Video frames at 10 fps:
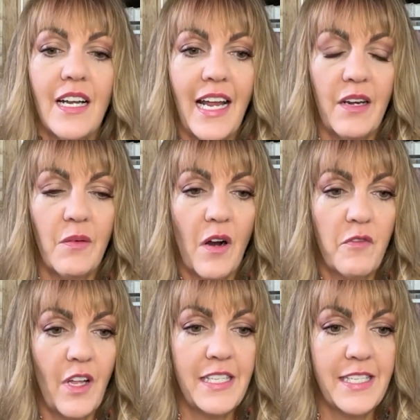and our
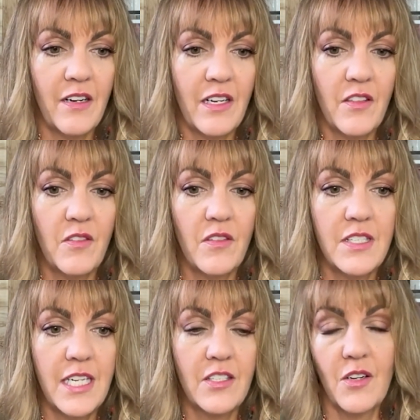flight's out at
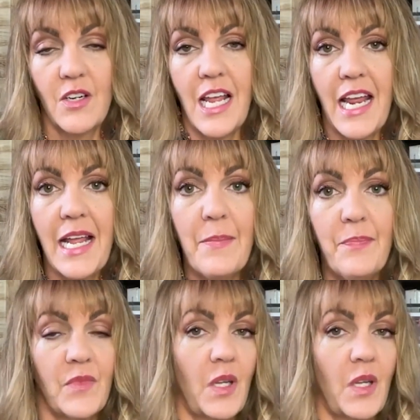6:30 a.m.